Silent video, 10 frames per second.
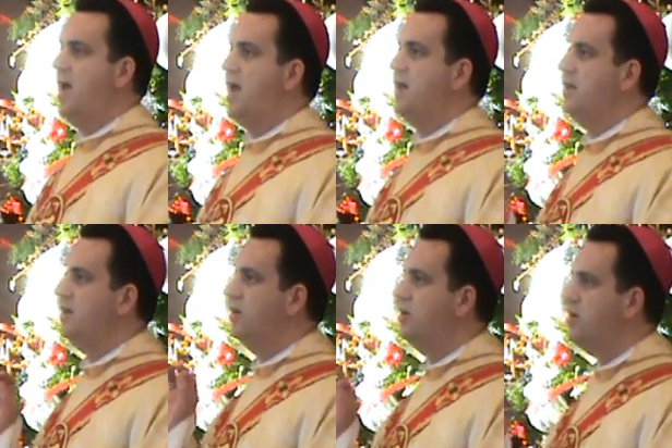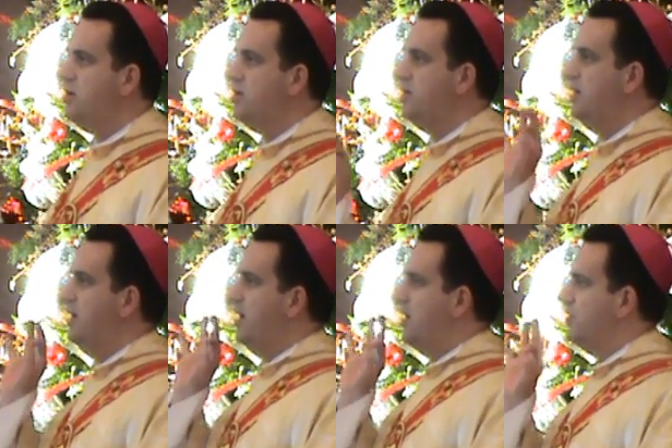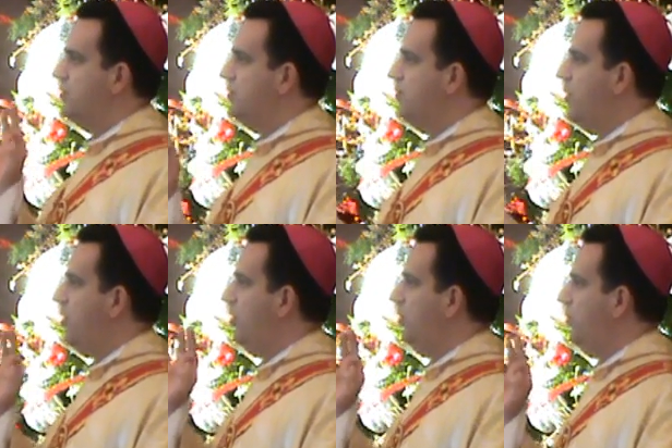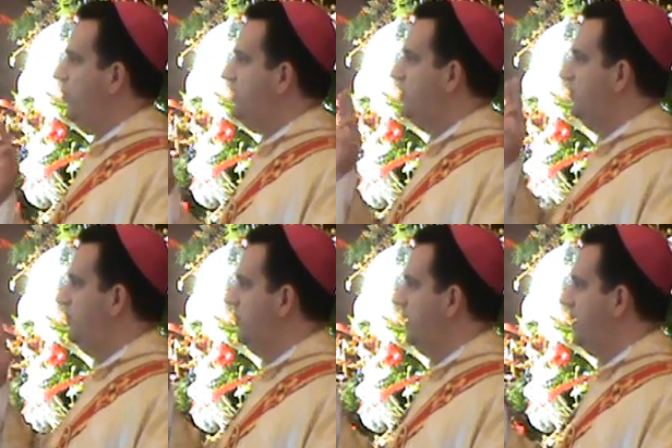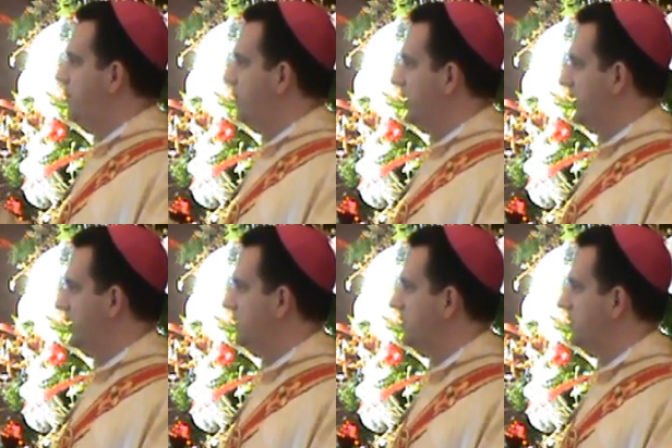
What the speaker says: and he heard a small whispering breeze.